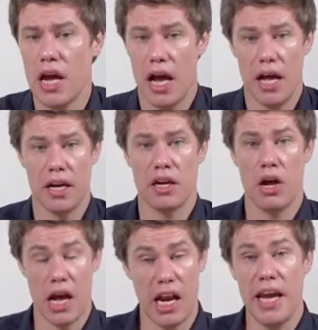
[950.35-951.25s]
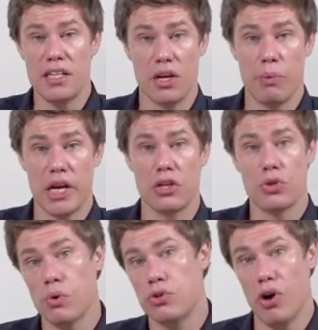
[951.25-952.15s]
and later we can
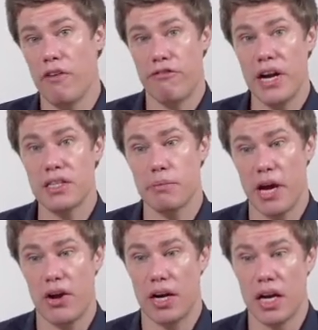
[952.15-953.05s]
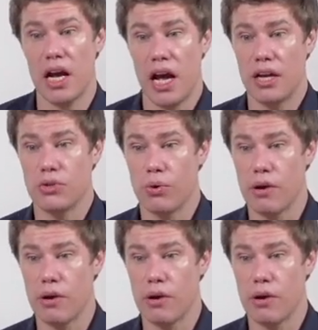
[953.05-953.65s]
talk to our friends about it and talk